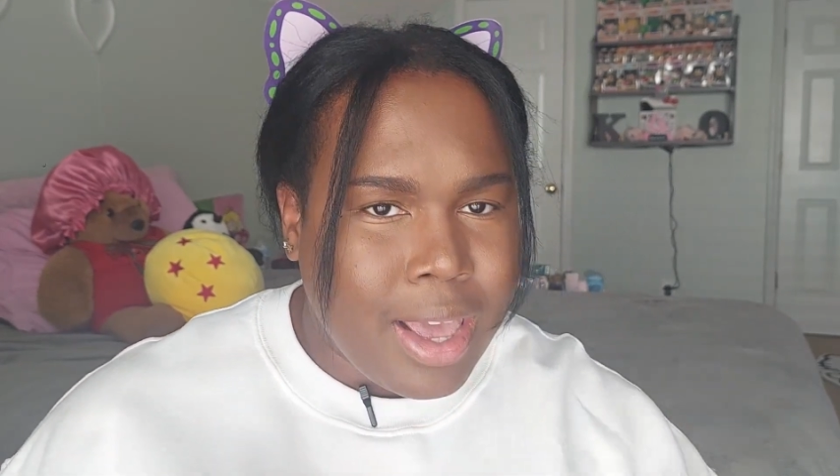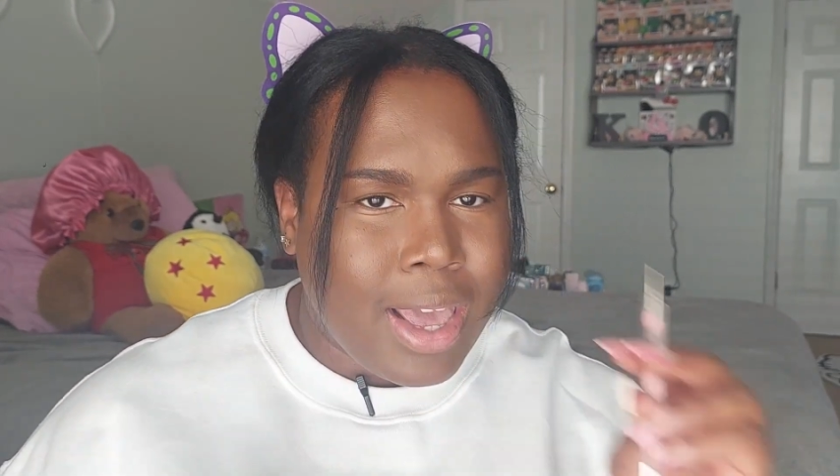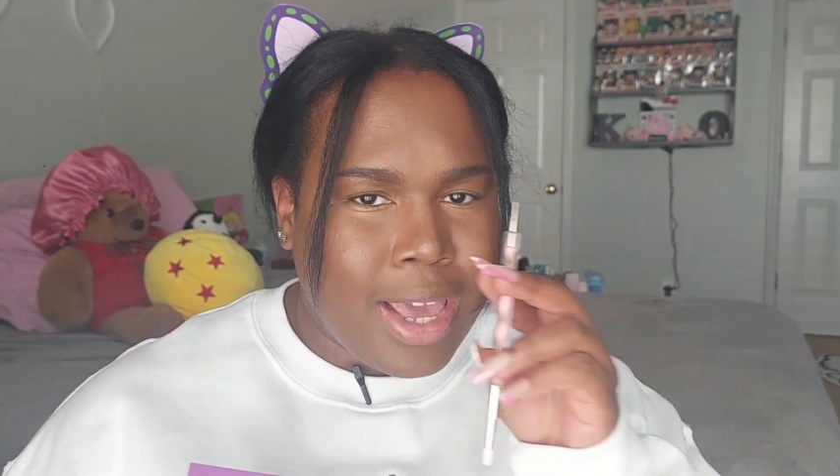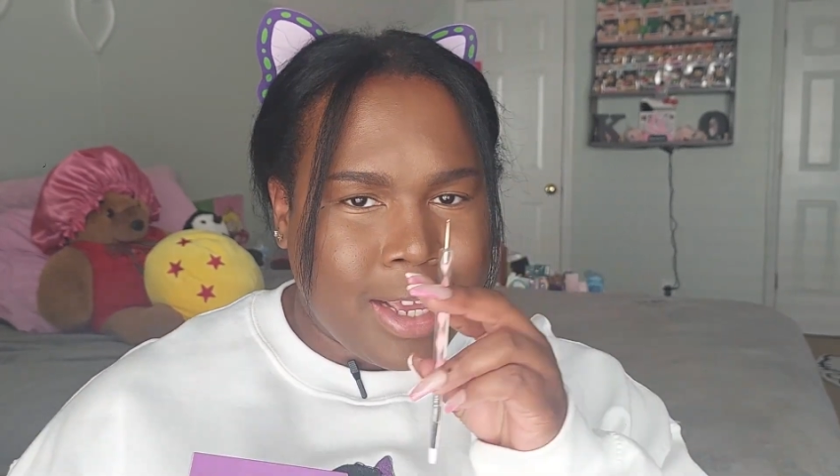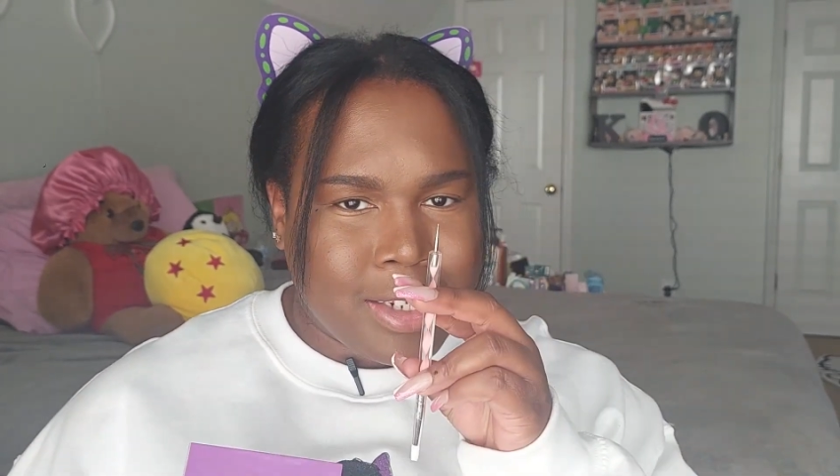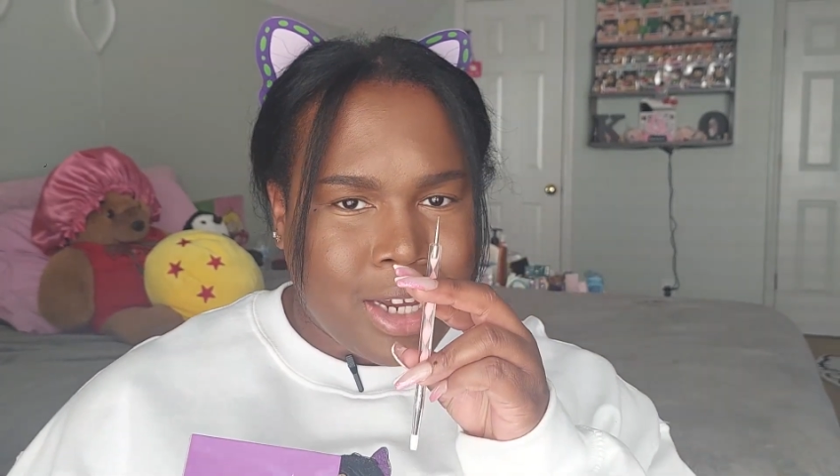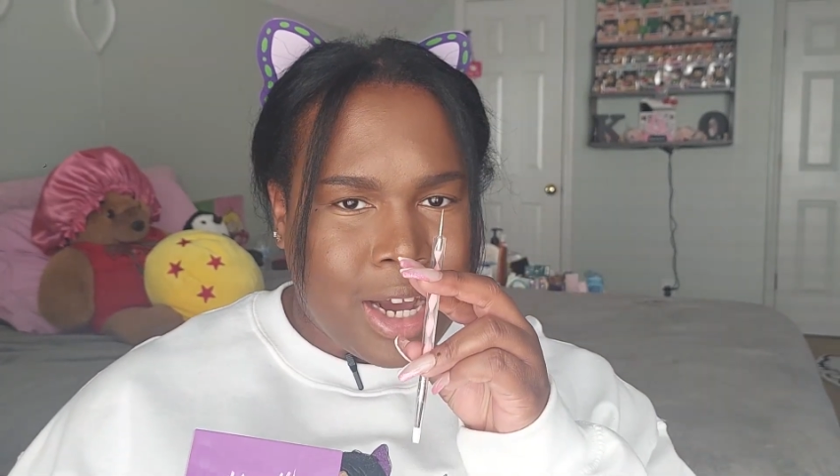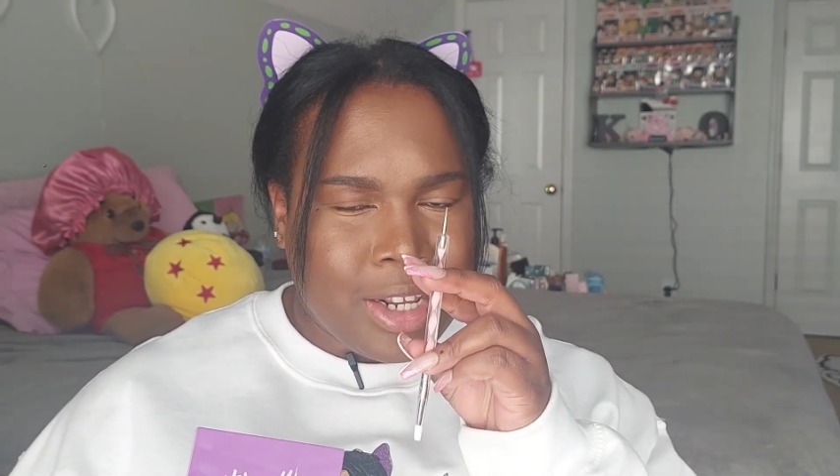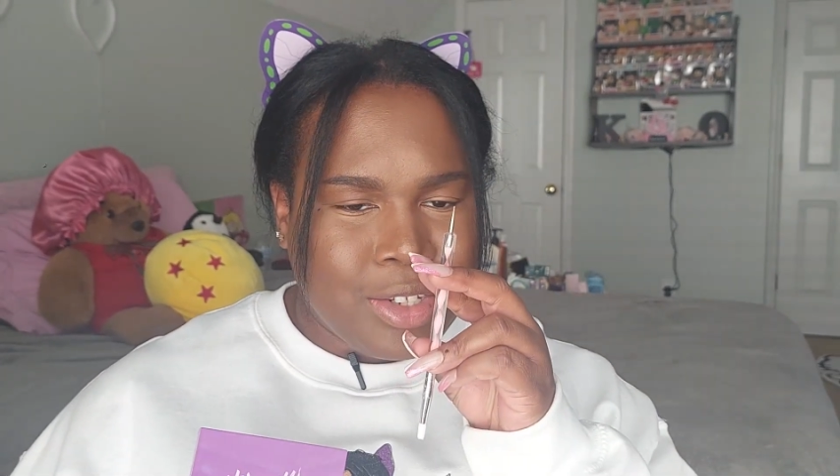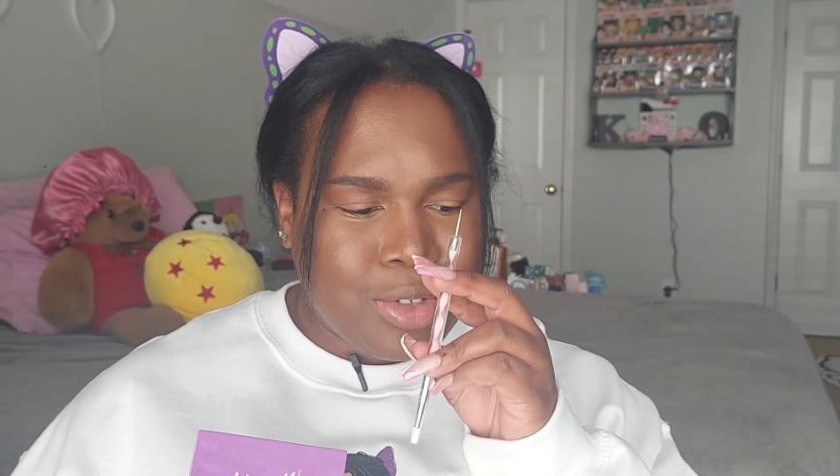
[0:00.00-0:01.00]
a
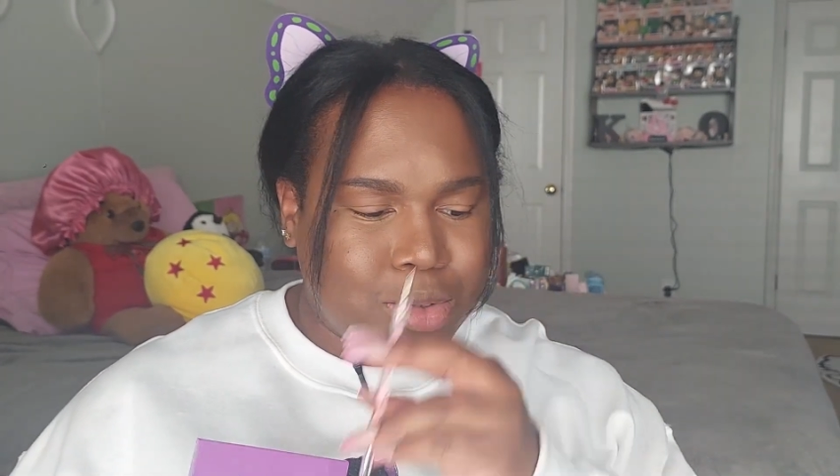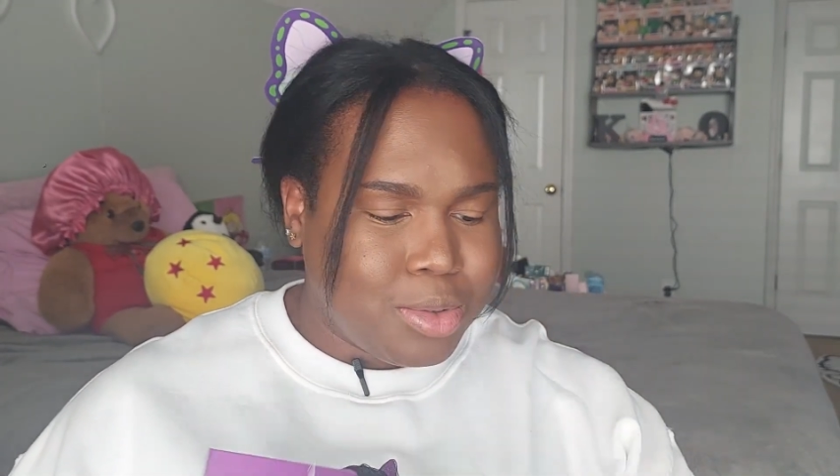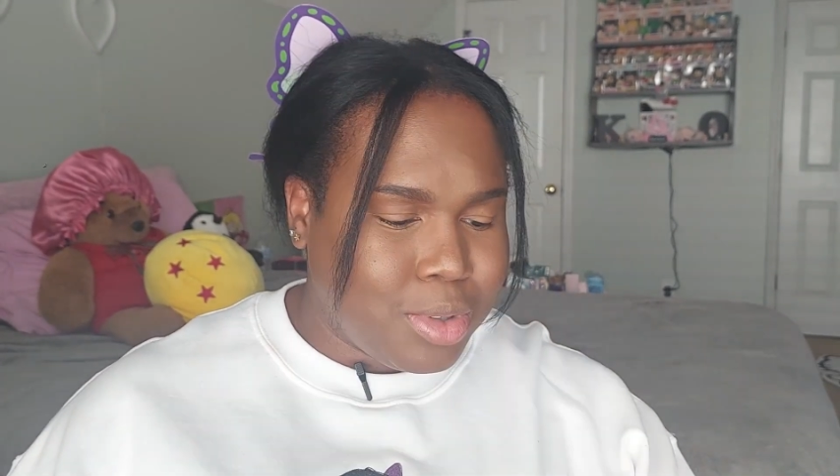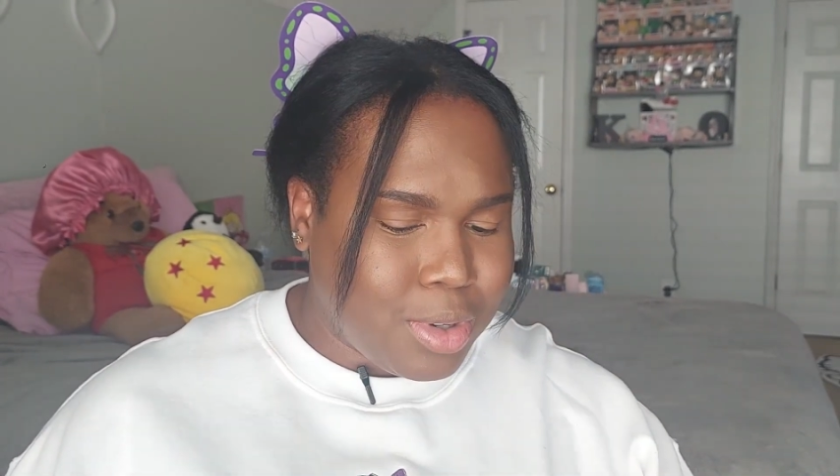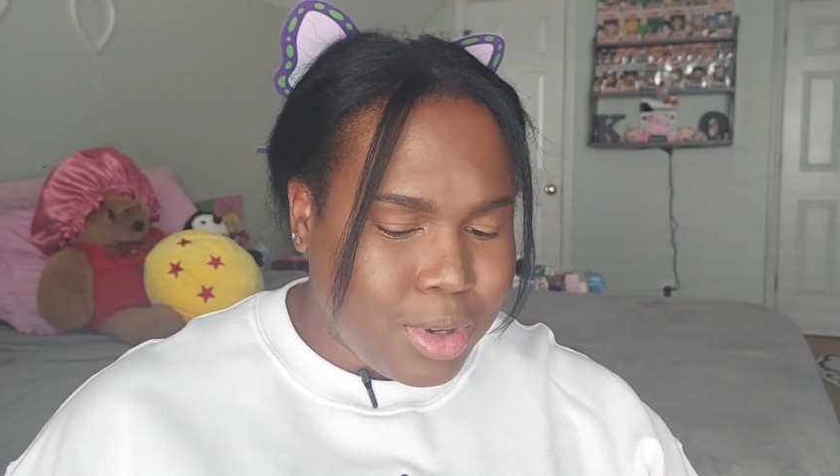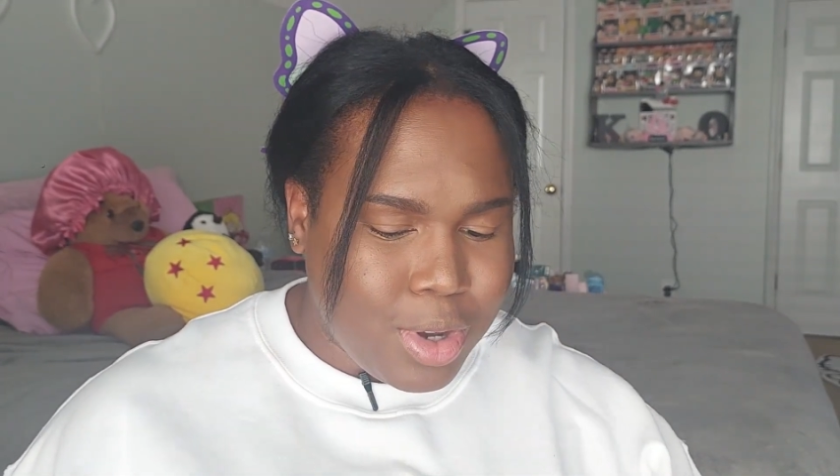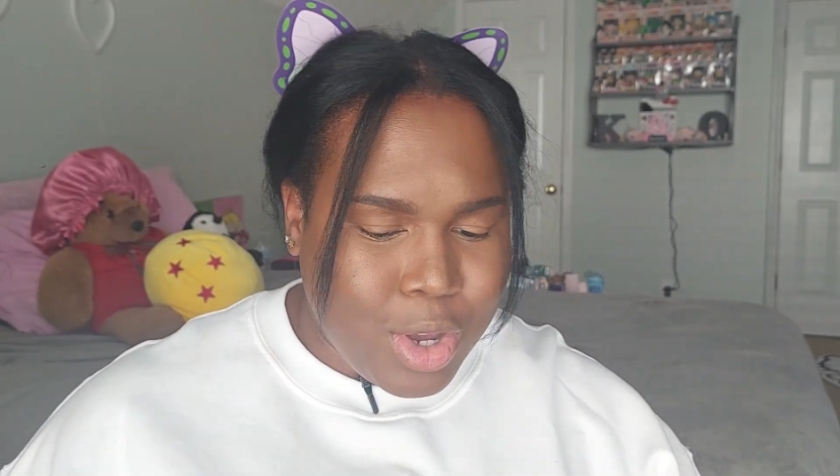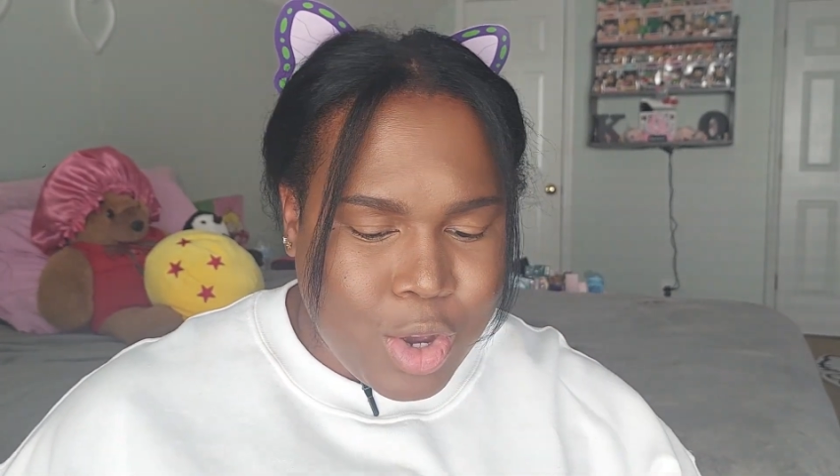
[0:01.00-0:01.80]
dotting tool.